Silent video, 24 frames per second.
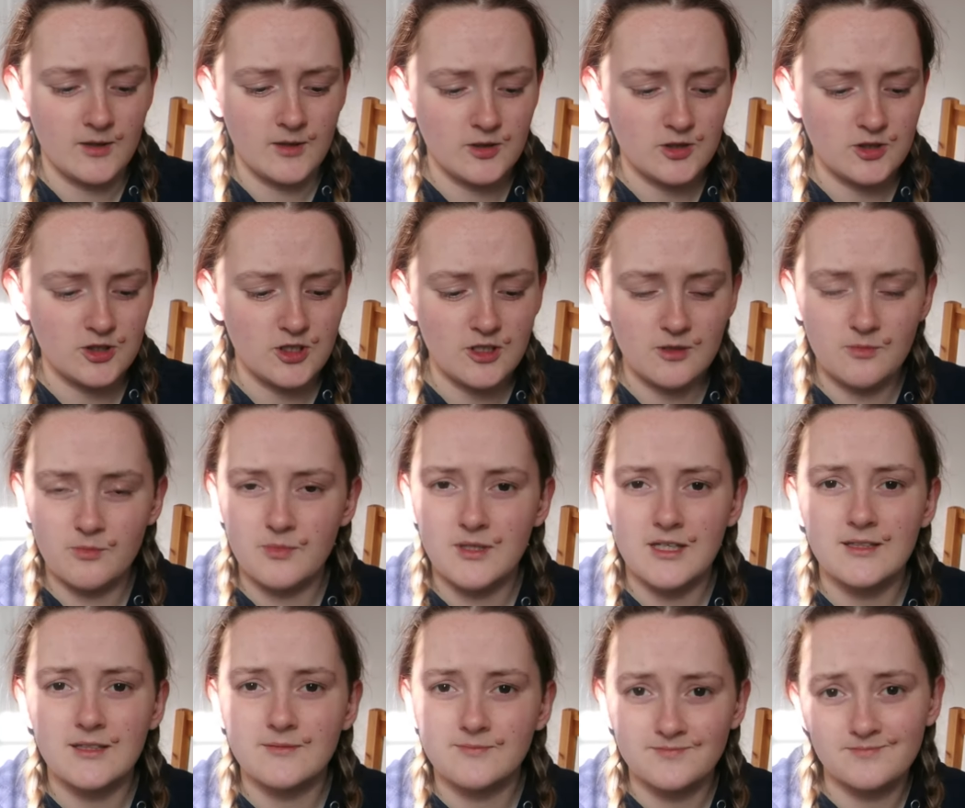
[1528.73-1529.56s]
Shouldn't
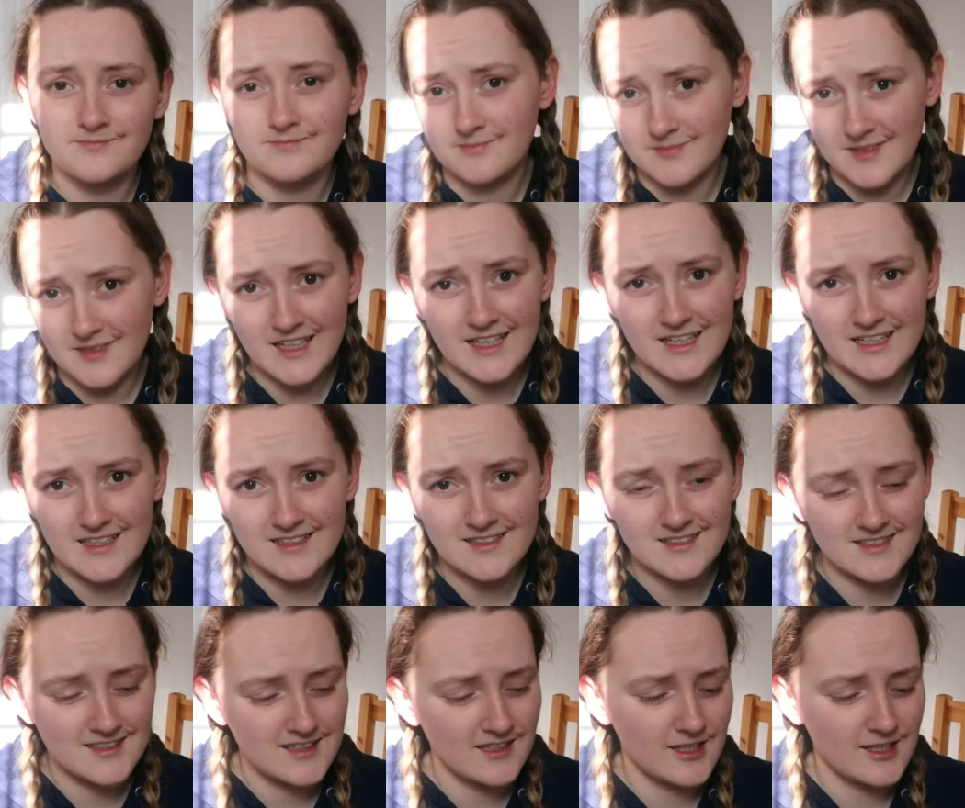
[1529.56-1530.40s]
be, it
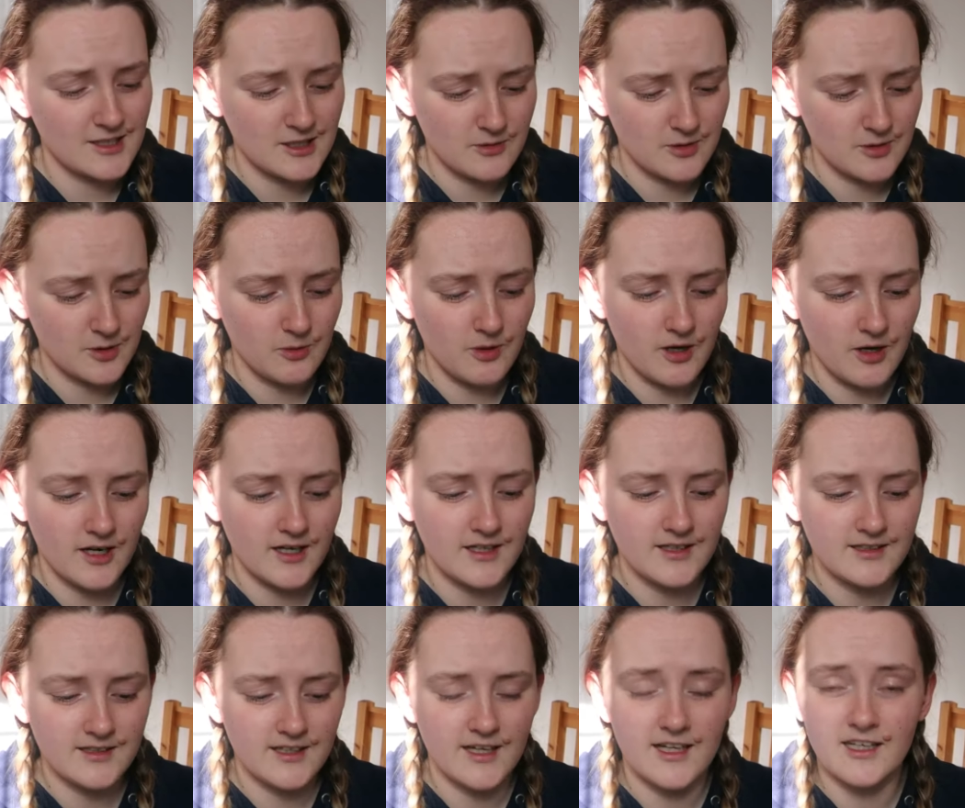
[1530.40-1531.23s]
is, I don't know
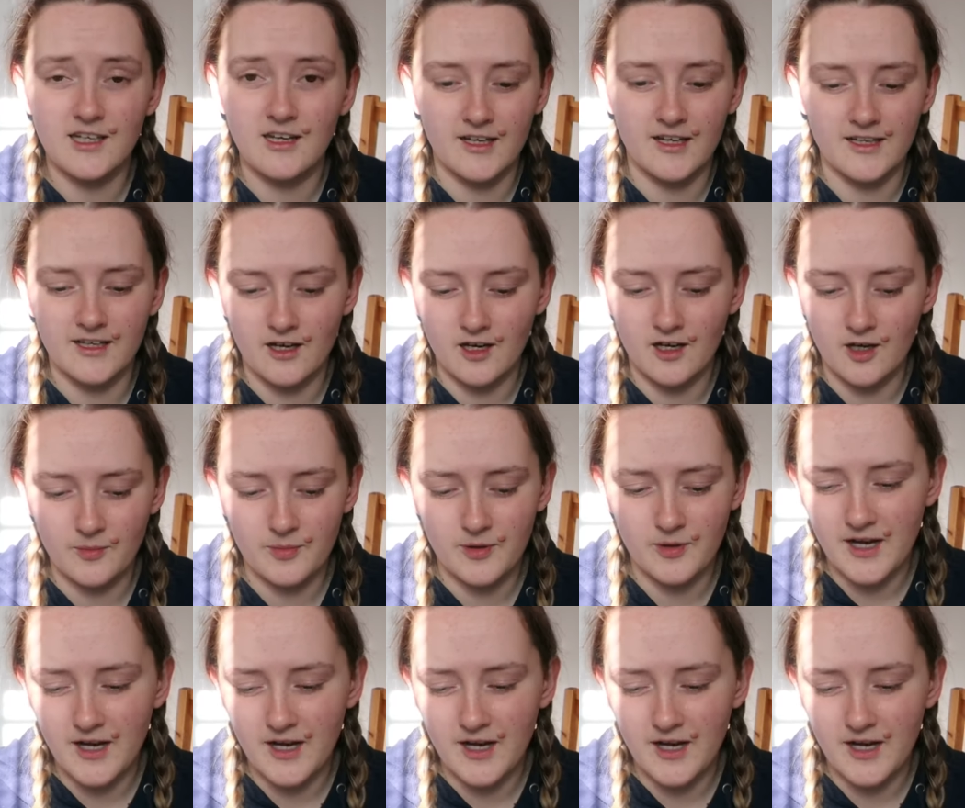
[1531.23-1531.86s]
why, and line it up.